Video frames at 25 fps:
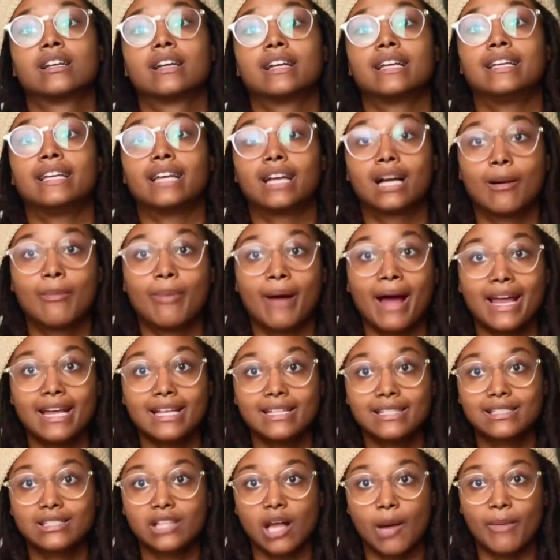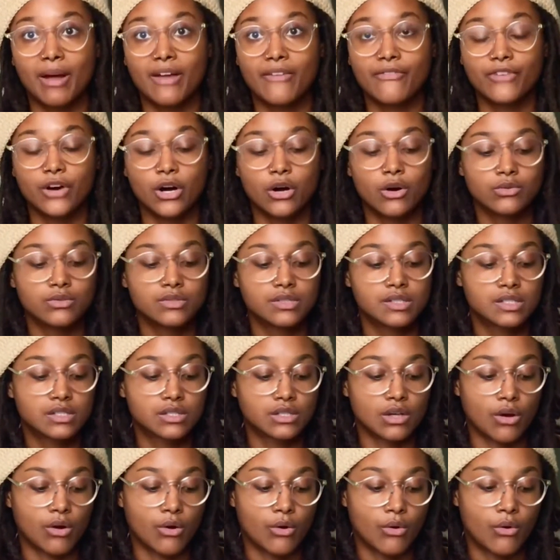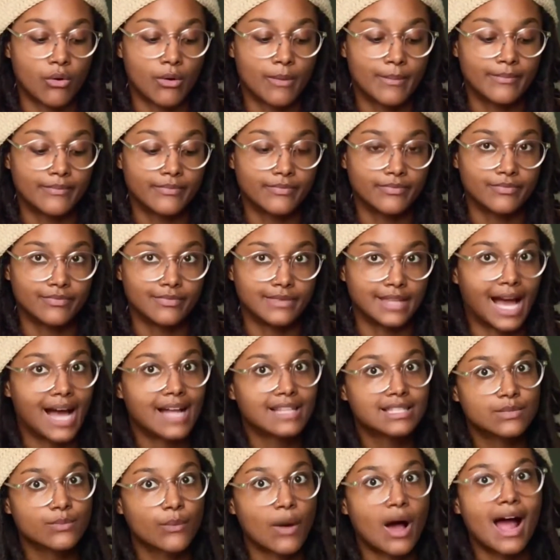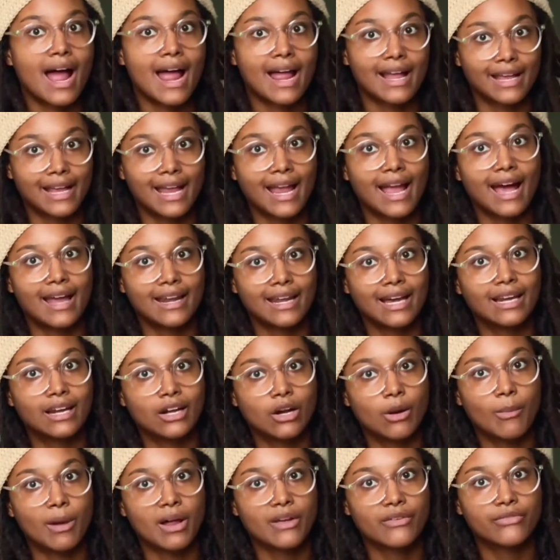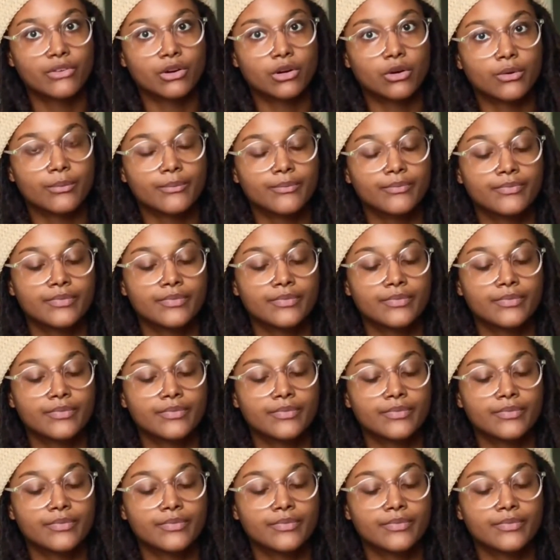gigabytes on my phone, so that's why I can edit on my phone.